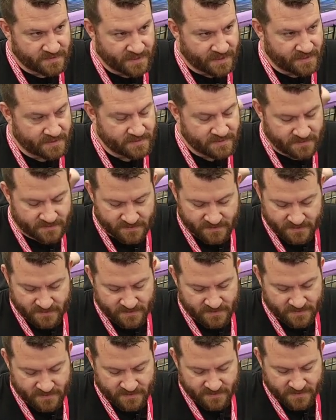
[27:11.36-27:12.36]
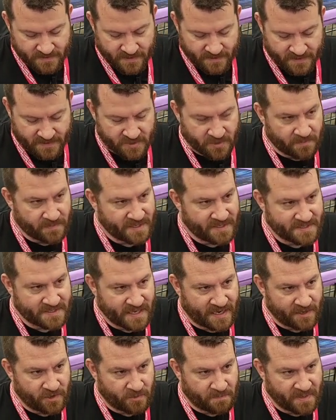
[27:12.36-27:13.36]
Yeah. Yeah, they told me to
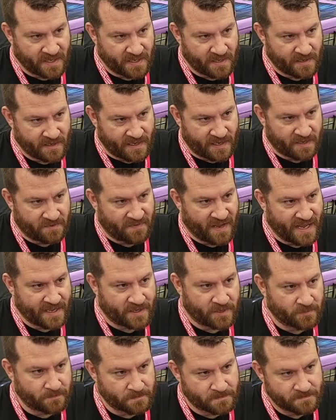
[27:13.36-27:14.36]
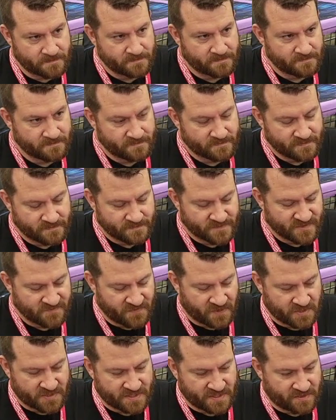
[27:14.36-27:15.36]
design OP in a vacuum.
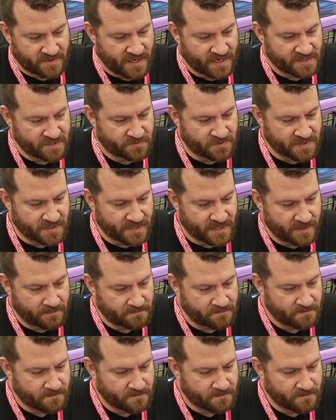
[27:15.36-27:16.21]
First interaction with the game.